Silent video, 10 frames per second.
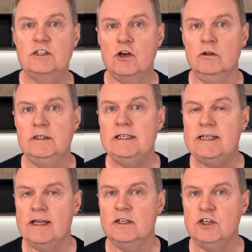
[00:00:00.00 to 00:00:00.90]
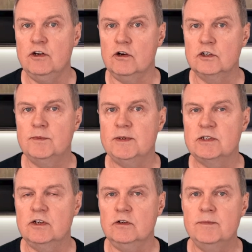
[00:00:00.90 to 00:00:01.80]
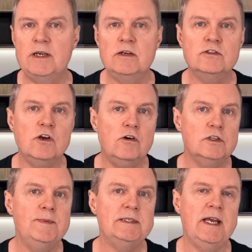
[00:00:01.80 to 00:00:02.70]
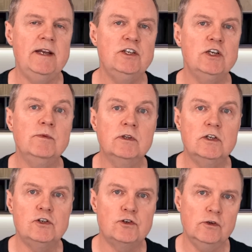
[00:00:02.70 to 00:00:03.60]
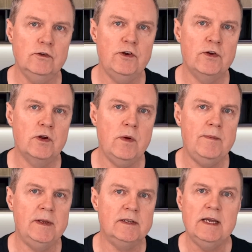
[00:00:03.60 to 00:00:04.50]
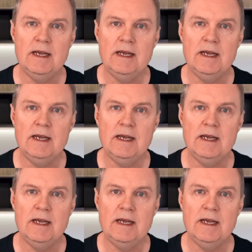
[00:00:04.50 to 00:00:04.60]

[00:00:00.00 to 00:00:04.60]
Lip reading: called Intelligent Octopus Go because Octopus Energy will control your equipment,